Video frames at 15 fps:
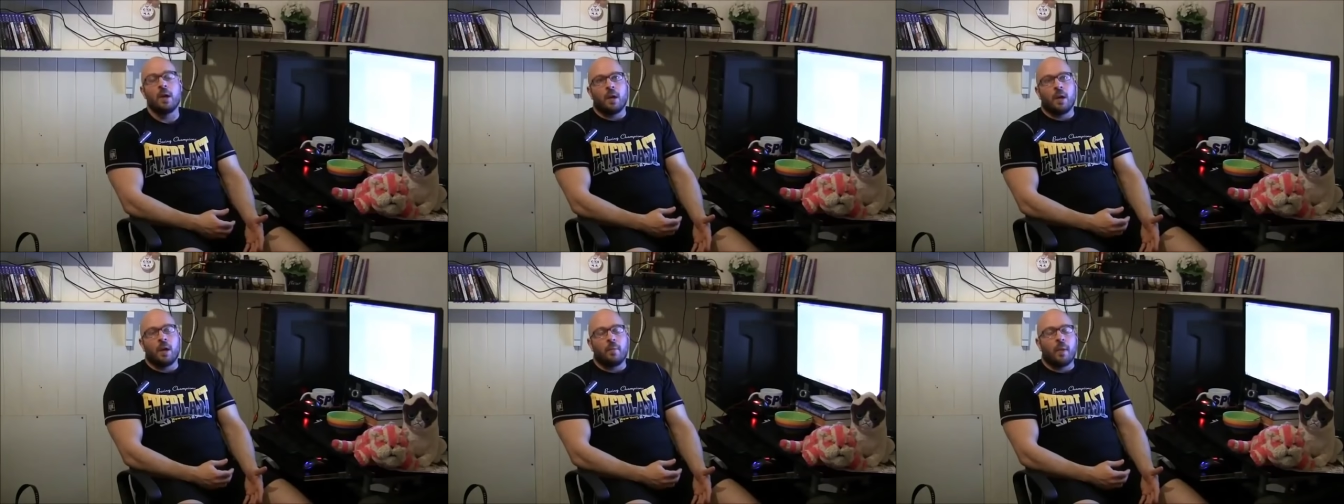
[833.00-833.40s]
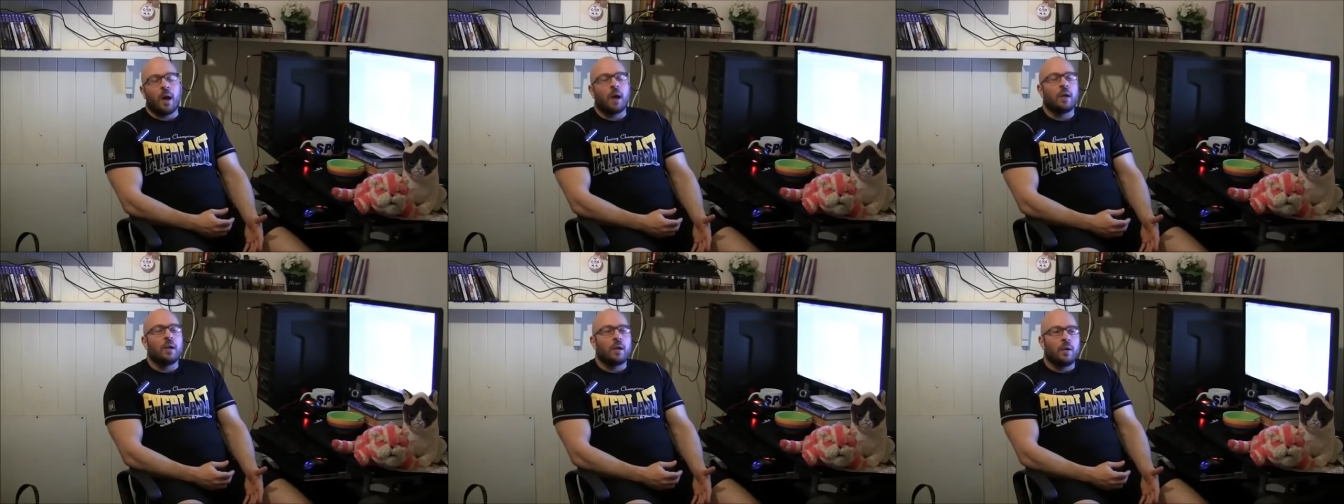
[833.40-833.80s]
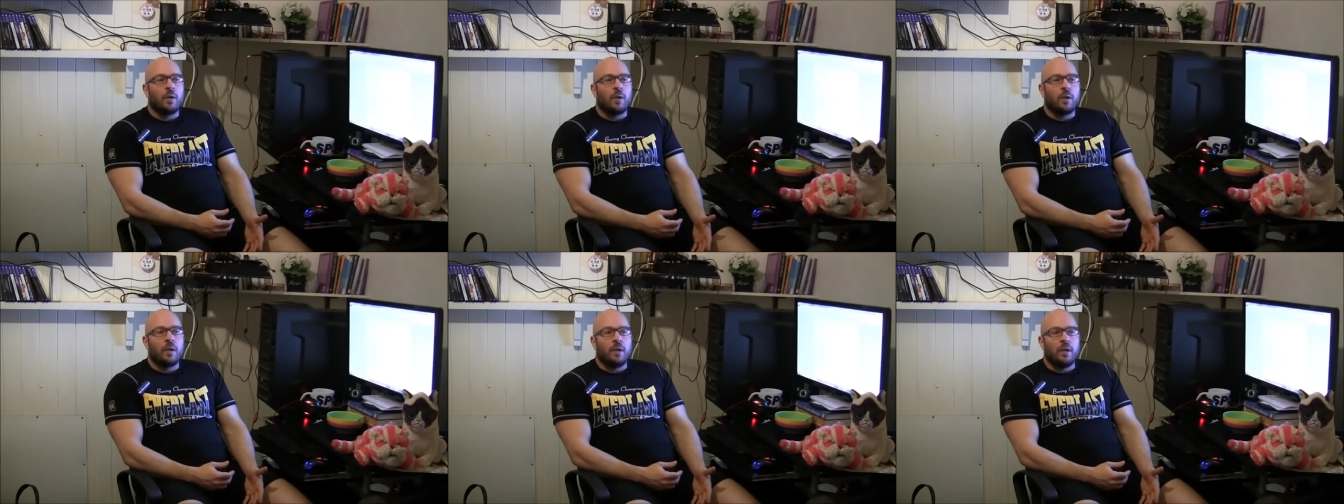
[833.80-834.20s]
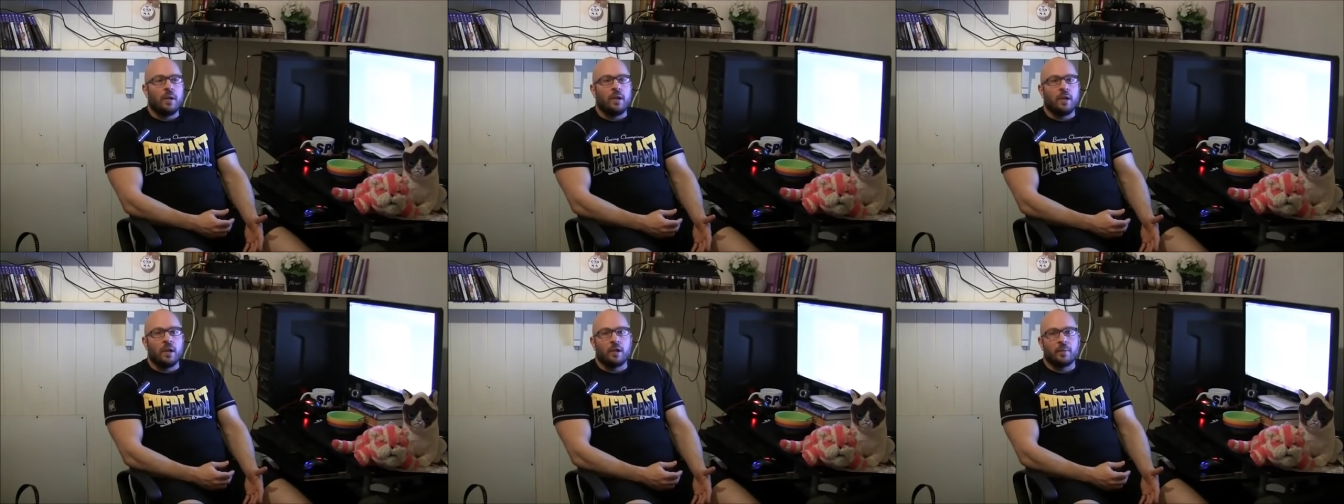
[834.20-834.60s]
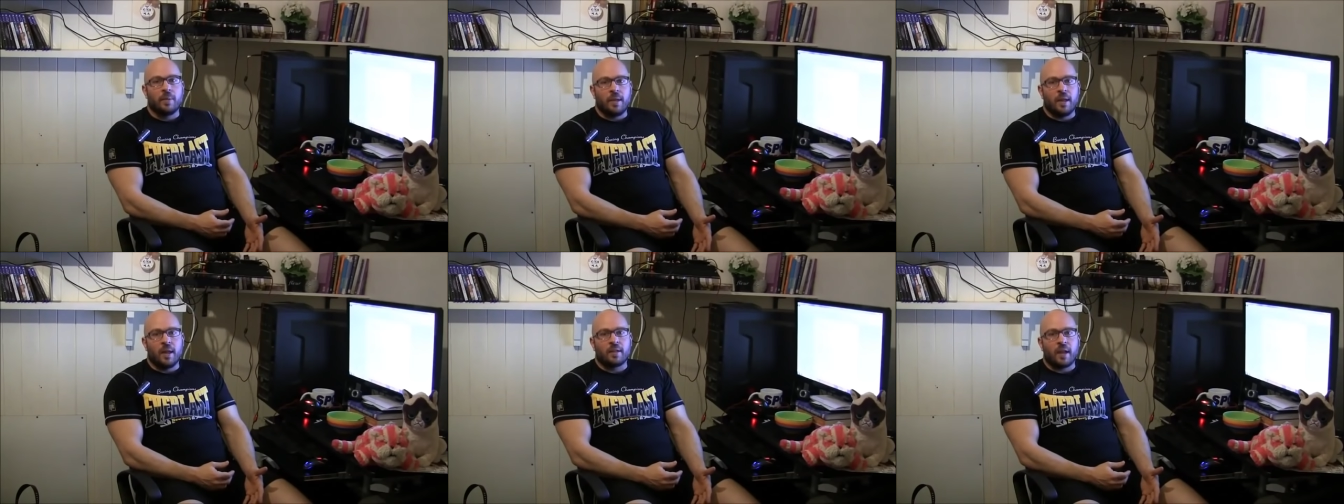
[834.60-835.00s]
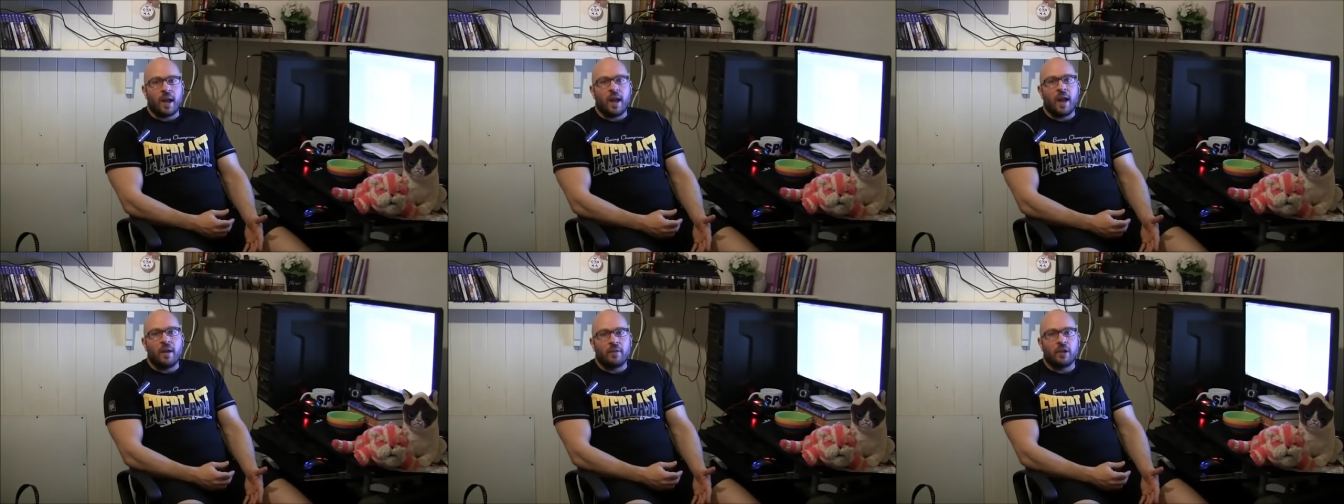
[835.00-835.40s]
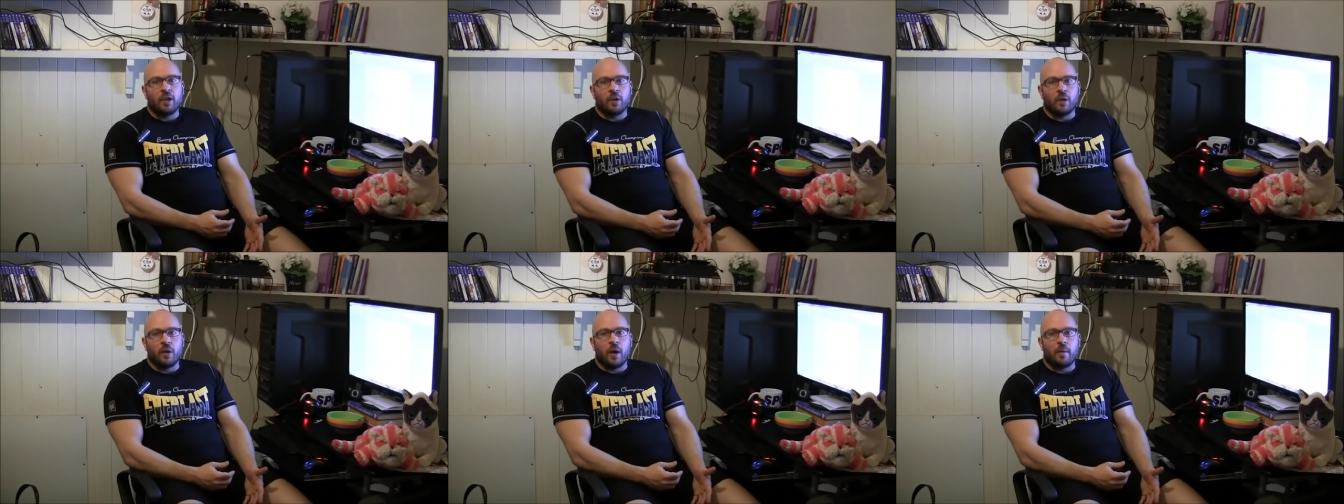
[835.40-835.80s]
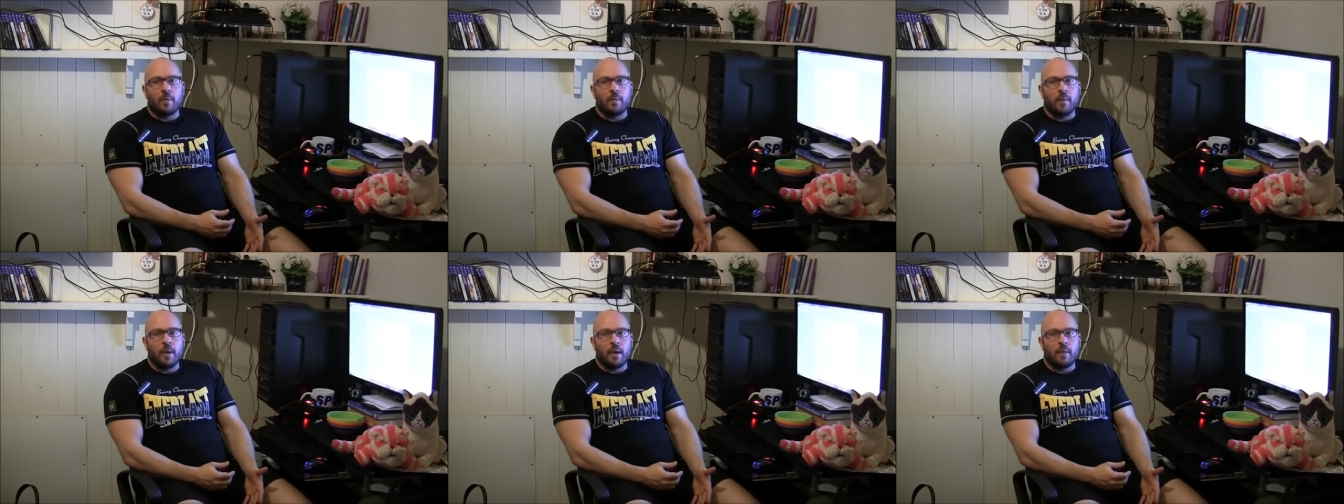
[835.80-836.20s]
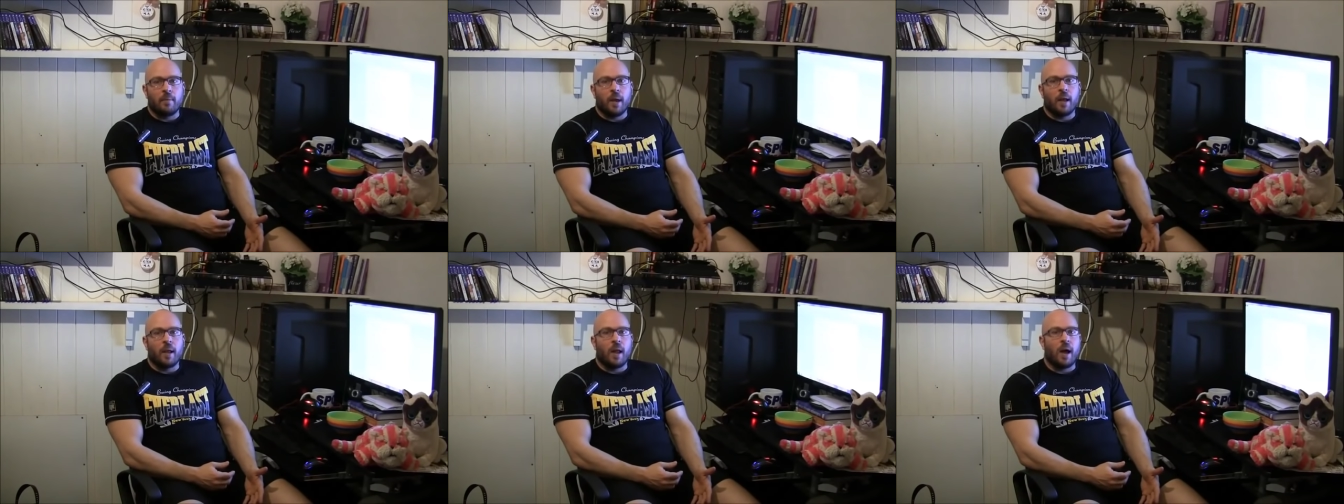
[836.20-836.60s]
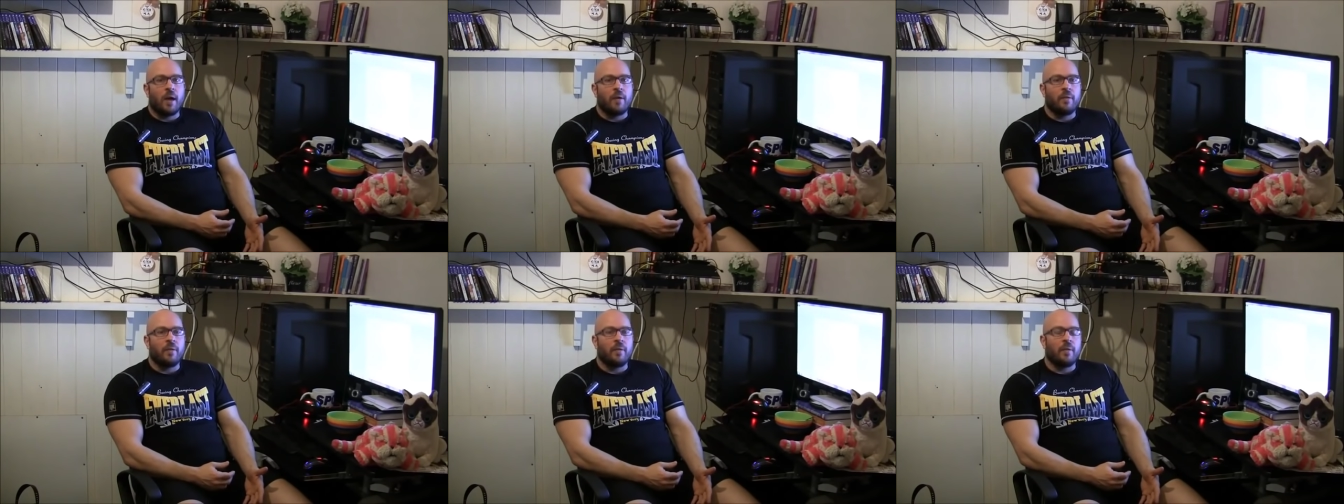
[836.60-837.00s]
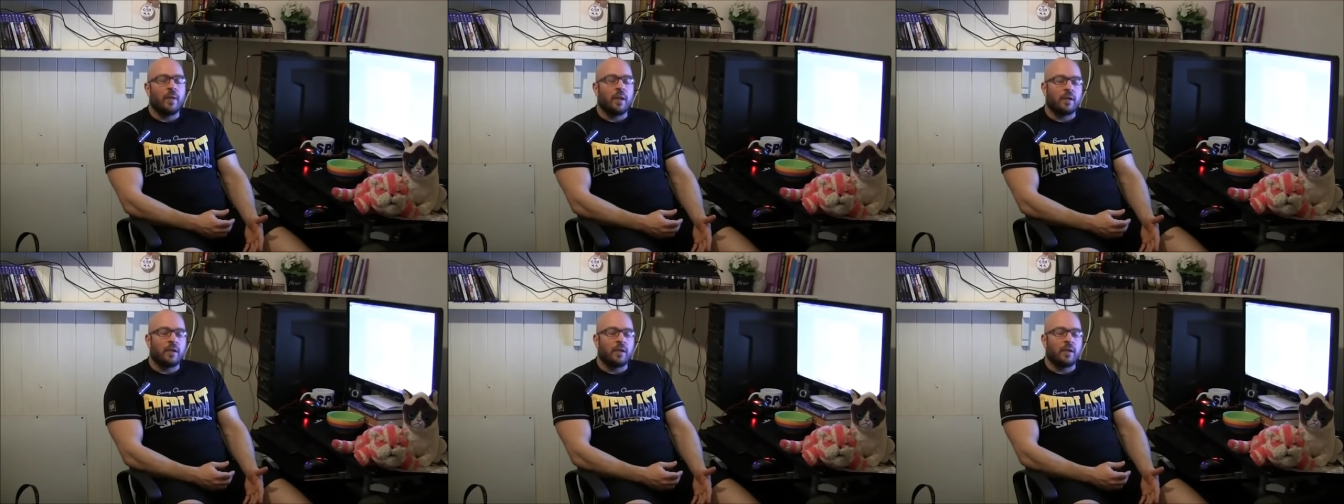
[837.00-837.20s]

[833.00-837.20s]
And I'm not going to go into the details, but yes, I have killed armed men in my life.